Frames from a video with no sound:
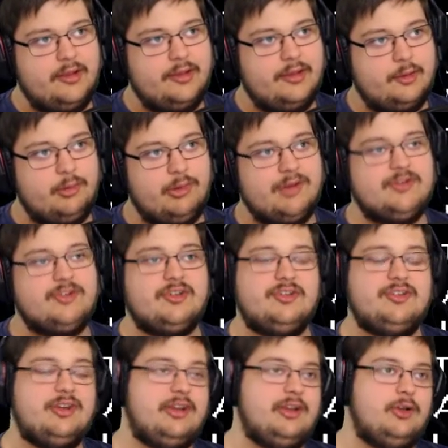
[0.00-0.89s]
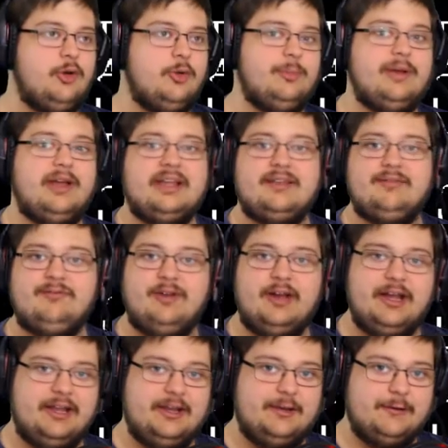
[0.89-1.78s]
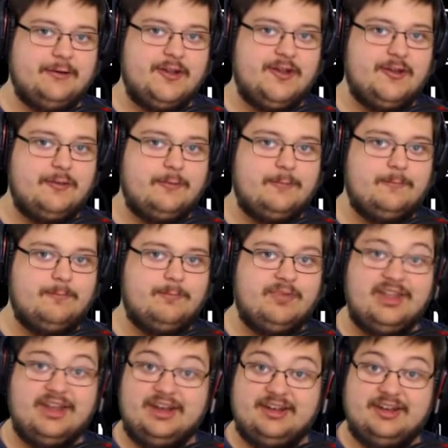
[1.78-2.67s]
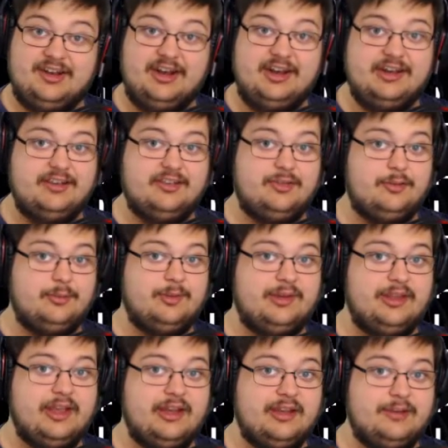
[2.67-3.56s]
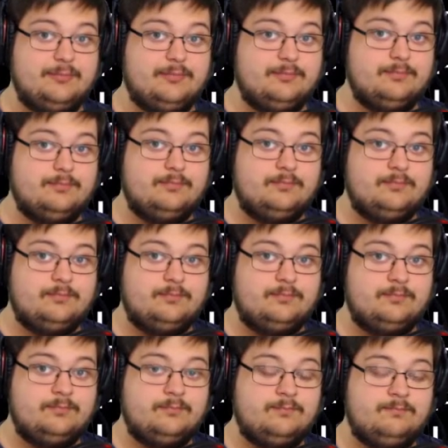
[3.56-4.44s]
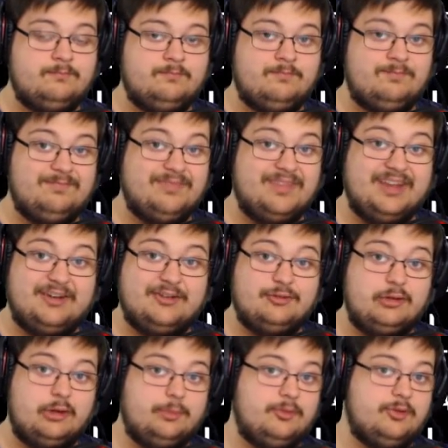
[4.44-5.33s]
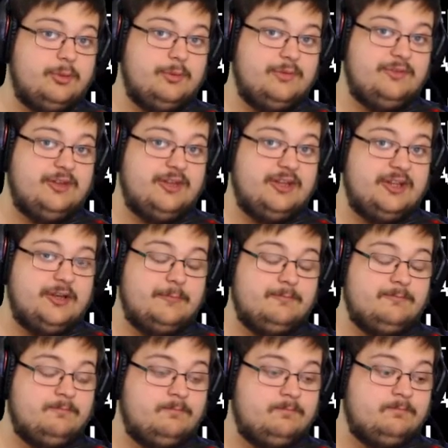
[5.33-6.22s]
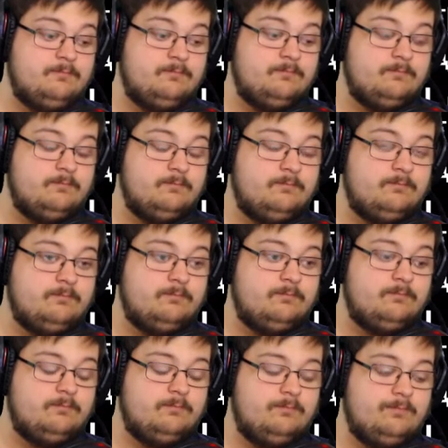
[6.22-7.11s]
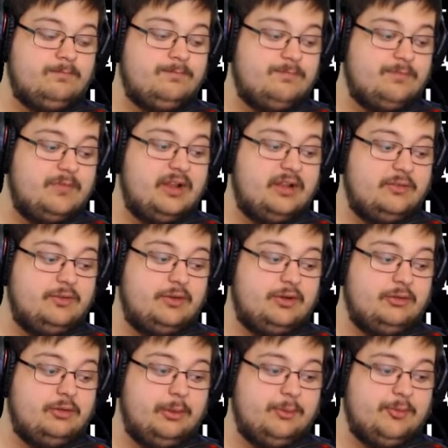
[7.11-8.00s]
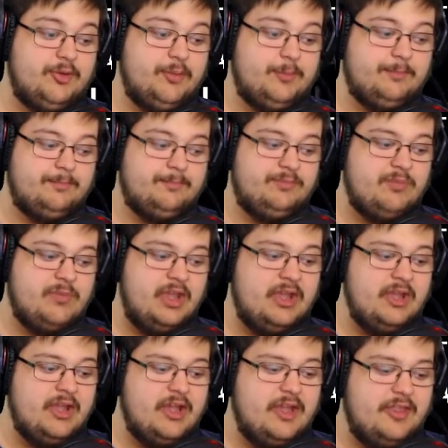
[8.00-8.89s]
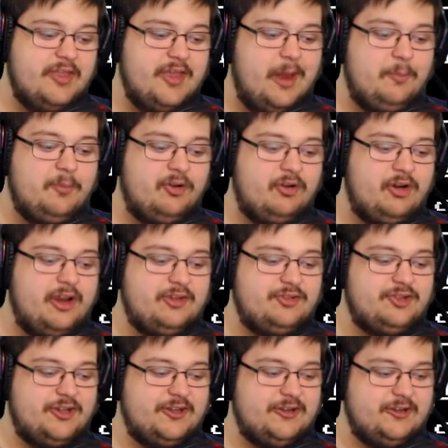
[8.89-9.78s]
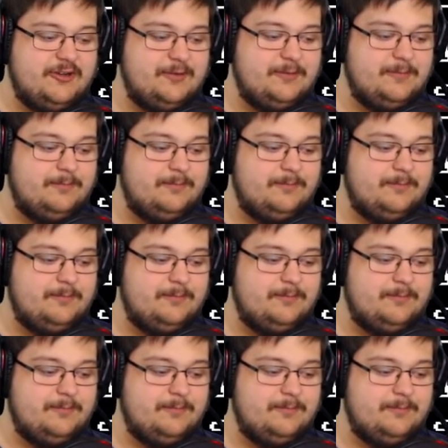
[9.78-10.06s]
the question is, did he go back and find that I did not eat the spaghetti? That is troublesome if he did. That's very troublesome. The admiration